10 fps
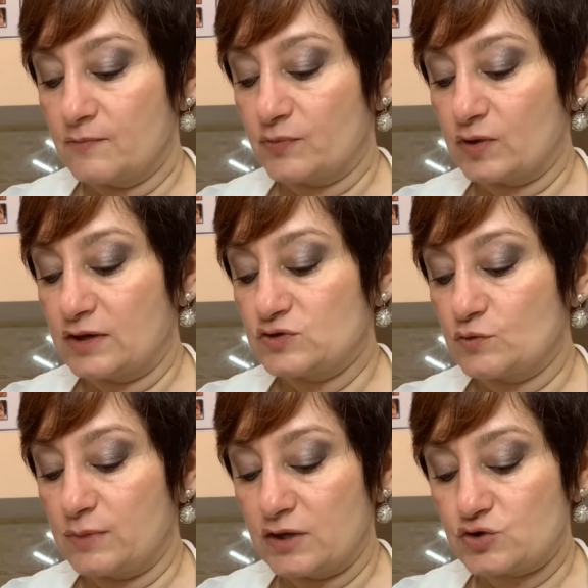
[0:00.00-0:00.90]
Okay, so
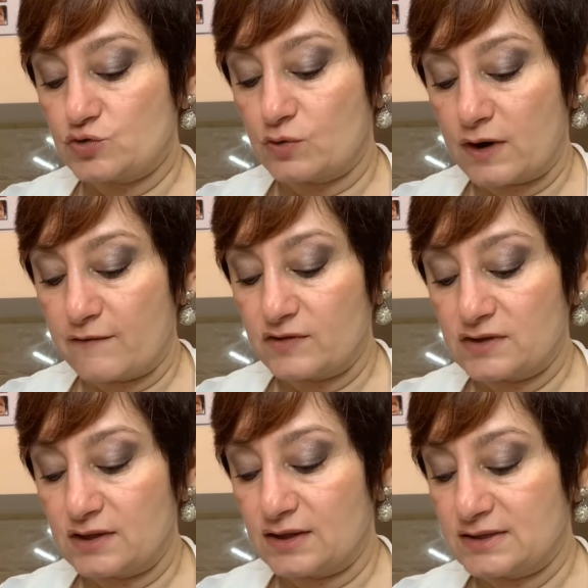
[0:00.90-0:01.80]
make sure
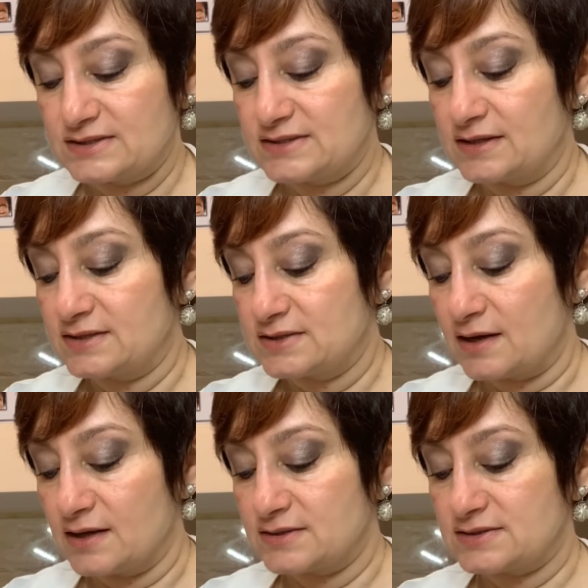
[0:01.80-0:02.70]
everything is
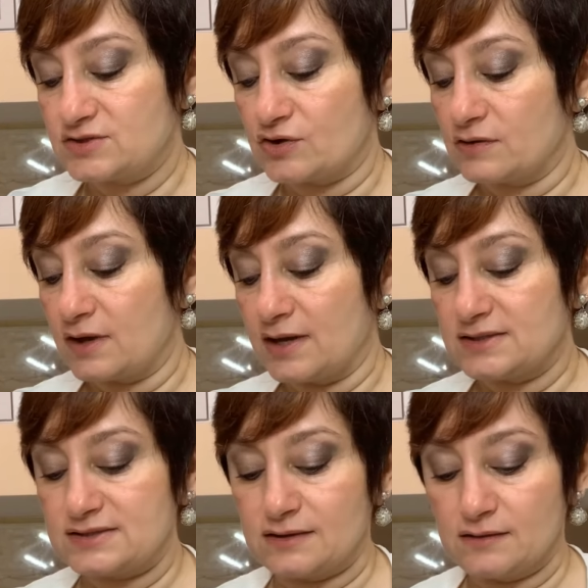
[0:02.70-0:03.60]
sanitized,
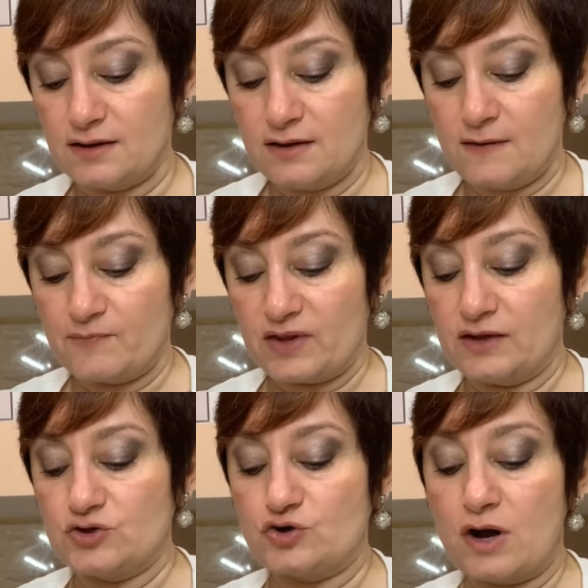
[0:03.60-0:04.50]
sterilized, and
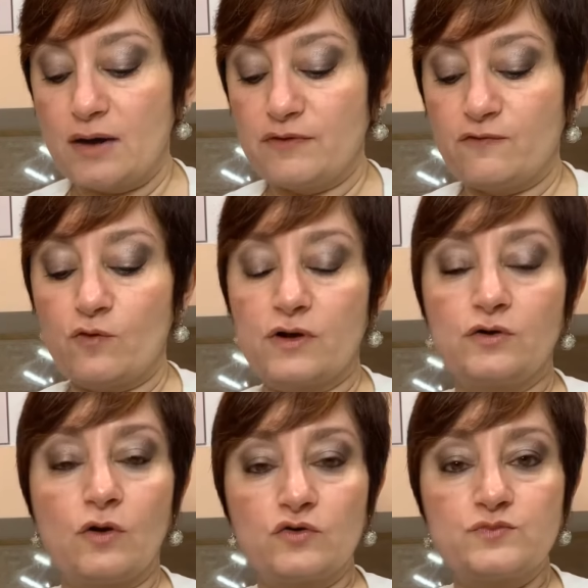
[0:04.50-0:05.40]
dry before
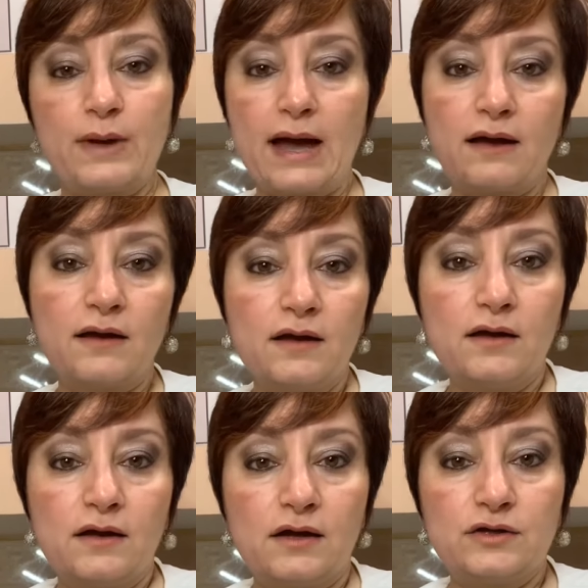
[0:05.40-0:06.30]
it goes back
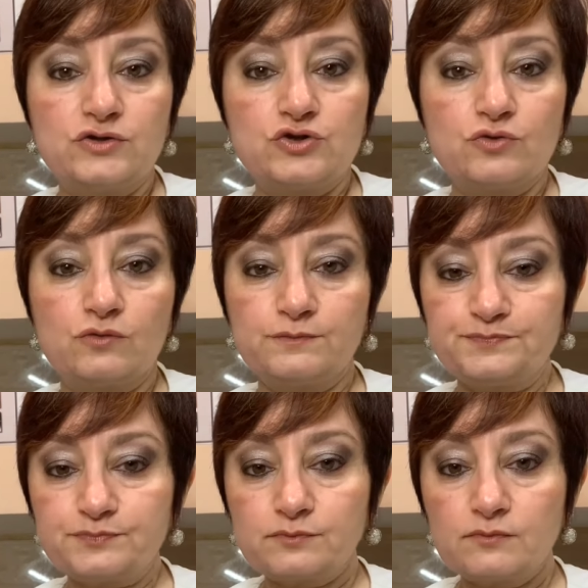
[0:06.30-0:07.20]
into
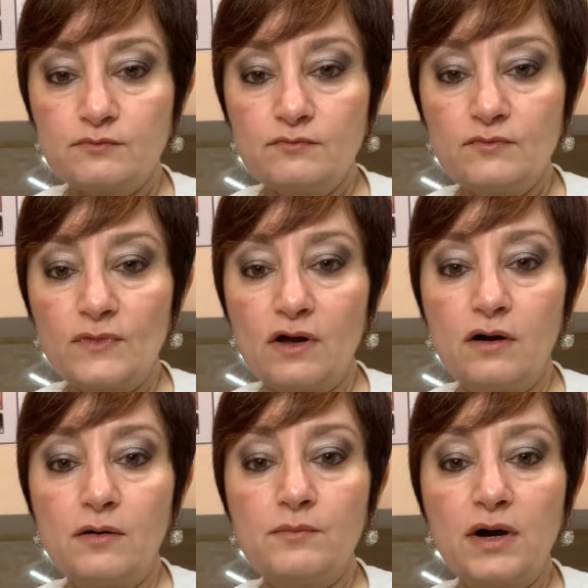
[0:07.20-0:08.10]

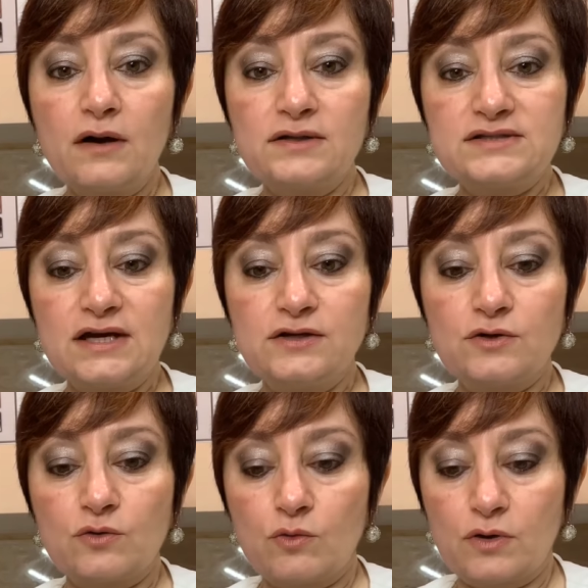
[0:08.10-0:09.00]
a
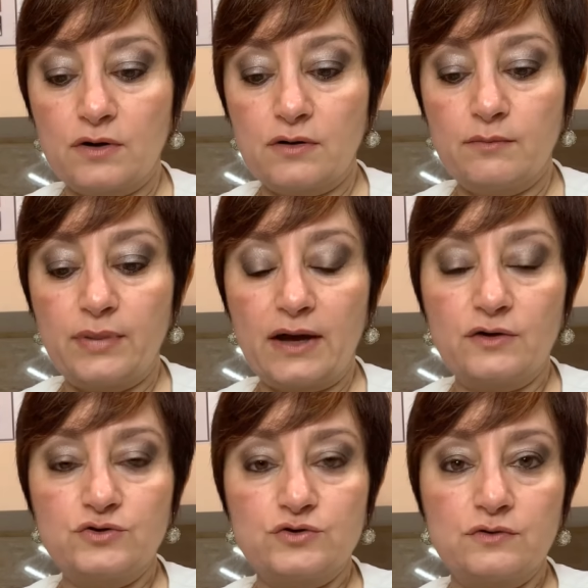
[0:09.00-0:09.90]
container or back
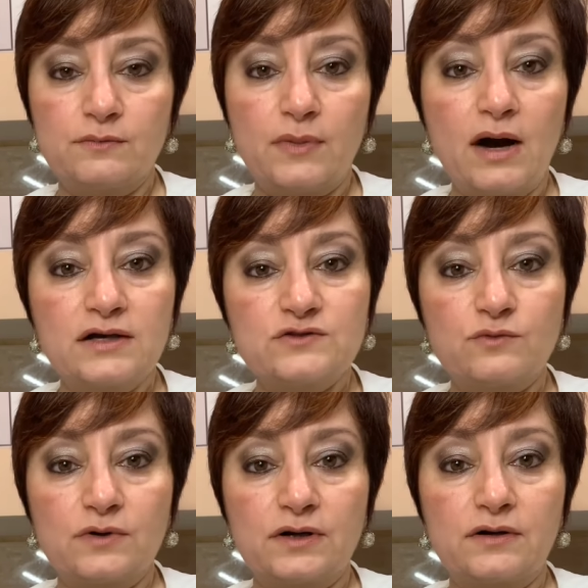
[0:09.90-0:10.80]
into the box
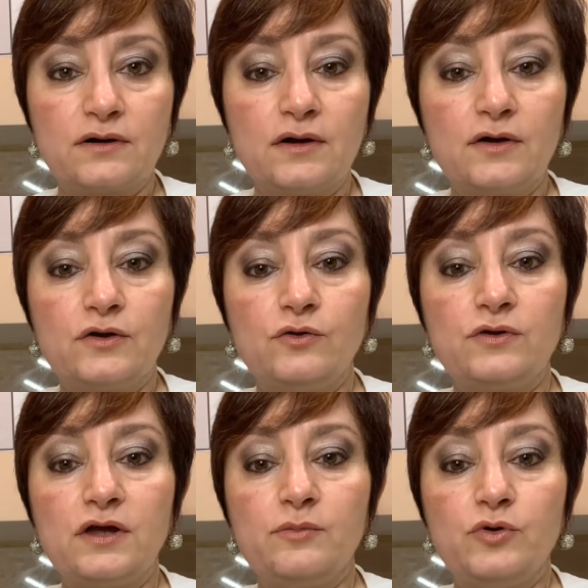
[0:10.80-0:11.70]
where you
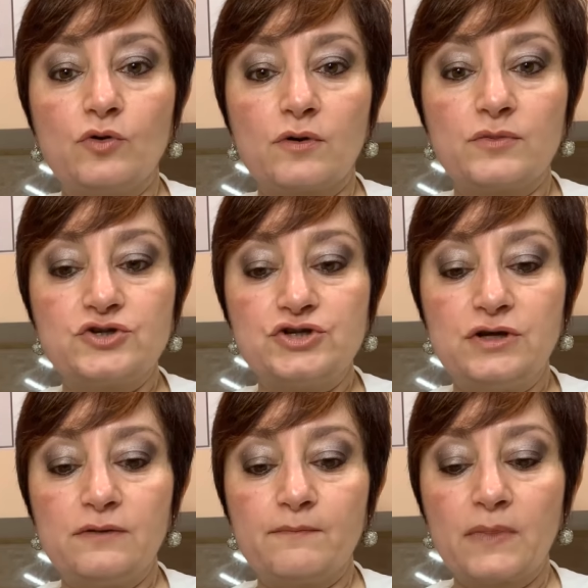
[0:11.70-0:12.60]
keep your
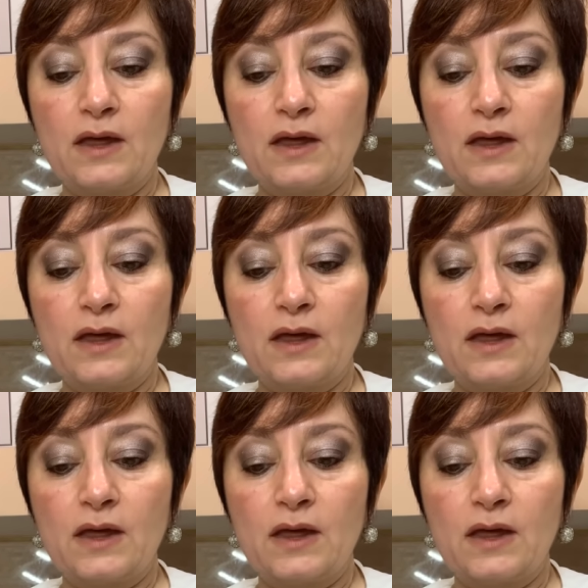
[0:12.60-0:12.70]
machine.